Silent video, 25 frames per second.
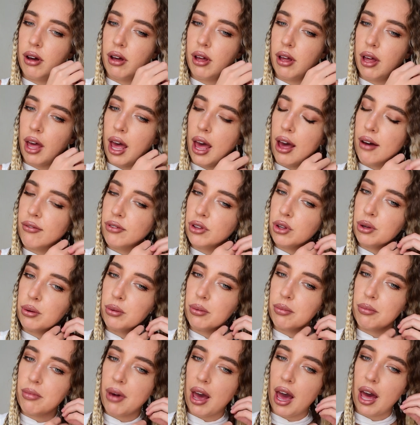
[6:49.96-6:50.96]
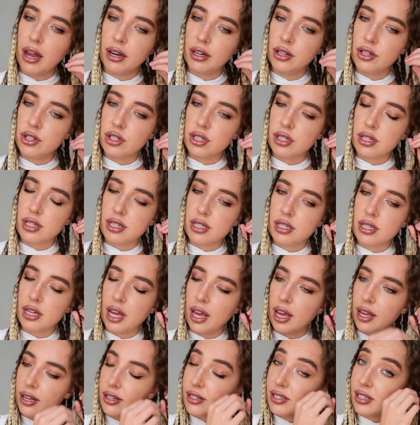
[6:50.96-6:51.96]
have you managed to
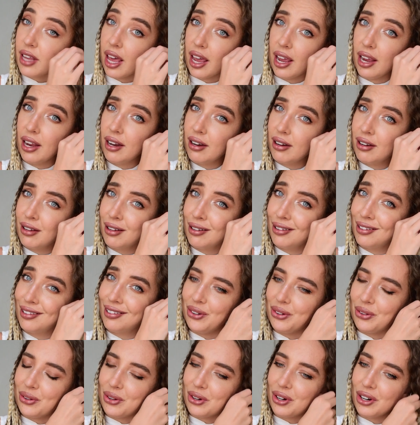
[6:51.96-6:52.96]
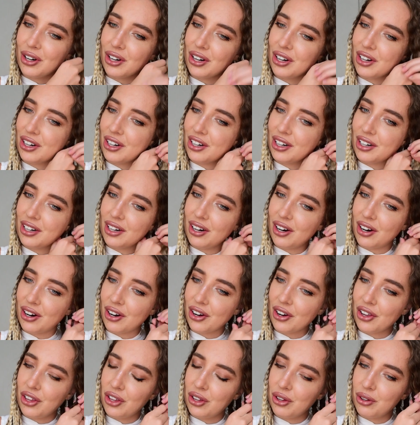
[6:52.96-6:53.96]
stay sane? Or are
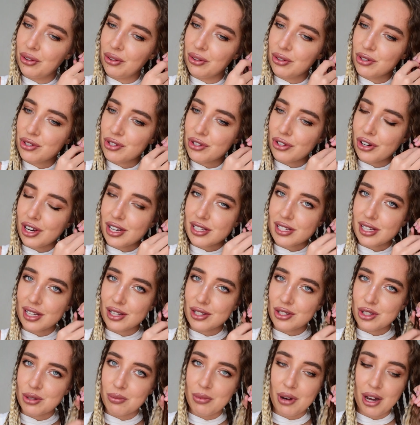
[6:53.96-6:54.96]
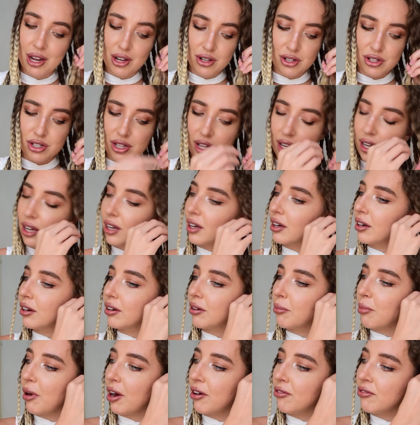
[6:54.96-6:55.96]
you stressing too much, like
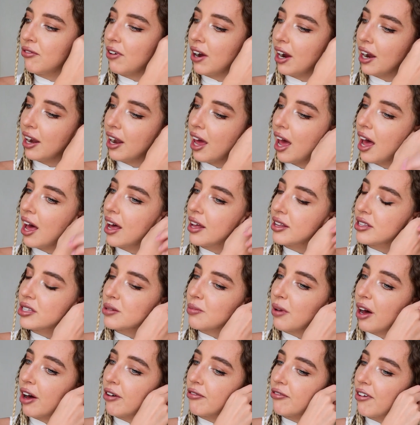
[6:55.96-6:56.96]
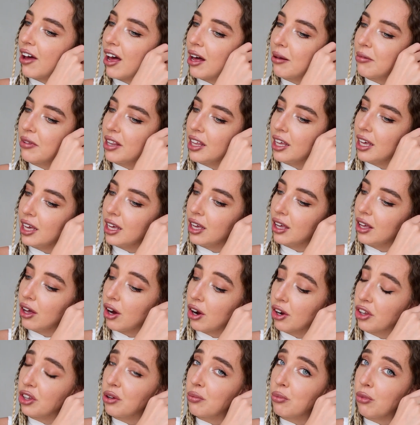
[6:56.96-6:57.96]
about finance, about family? Are
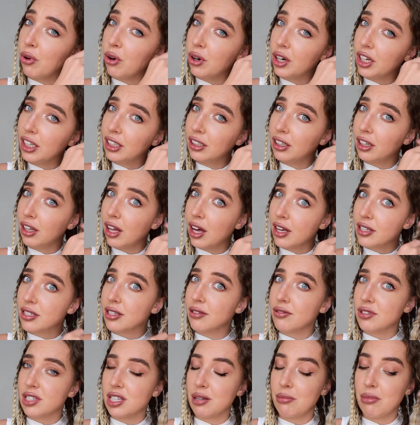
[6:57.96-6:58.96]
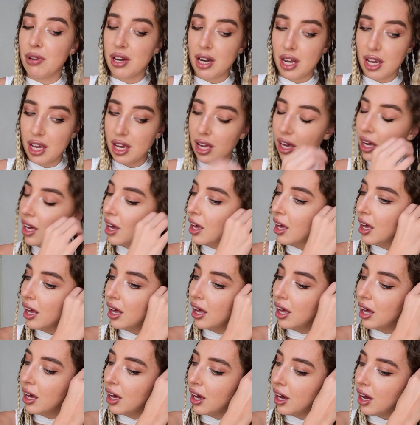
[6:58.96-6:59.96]
you mourning the loss of somebody?
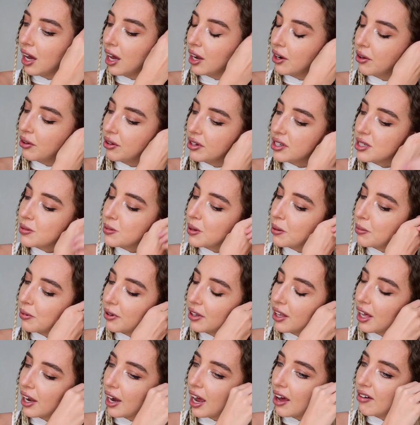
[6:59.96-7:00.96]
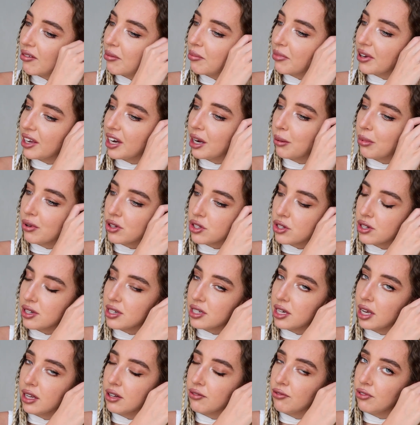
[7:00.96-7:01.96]
I know there's people that haven't been able to
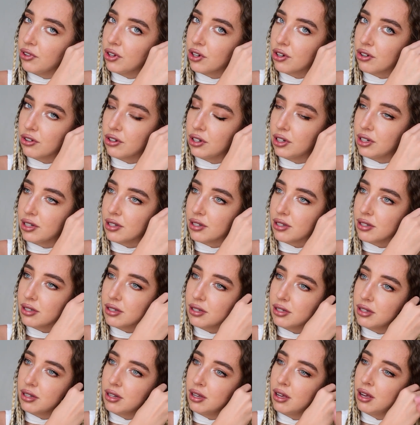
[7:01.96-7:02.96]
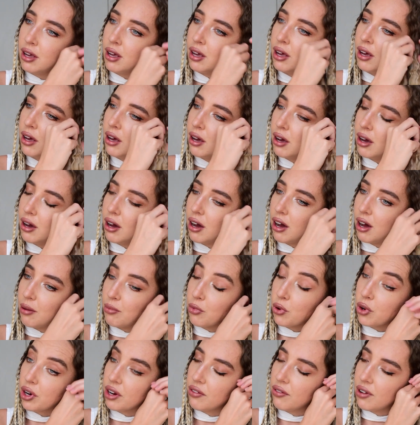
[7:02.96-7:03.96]
attend funerals
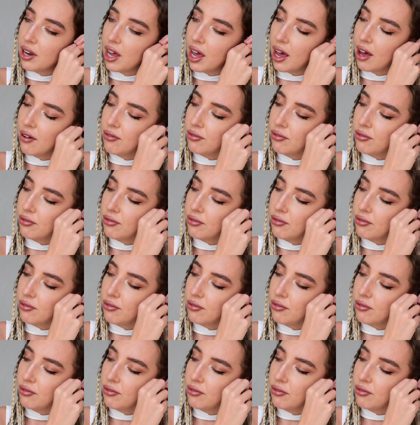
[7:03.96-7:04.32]
or even have